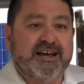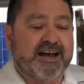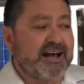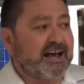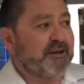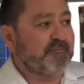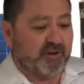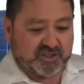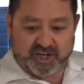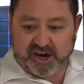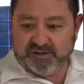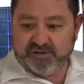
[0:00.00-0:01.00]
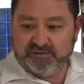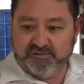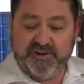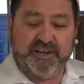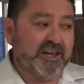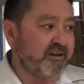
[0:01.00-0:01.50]
I showed you a
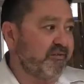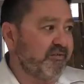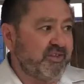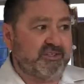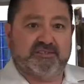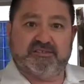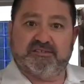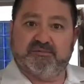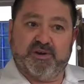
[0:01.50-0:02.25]
video of this.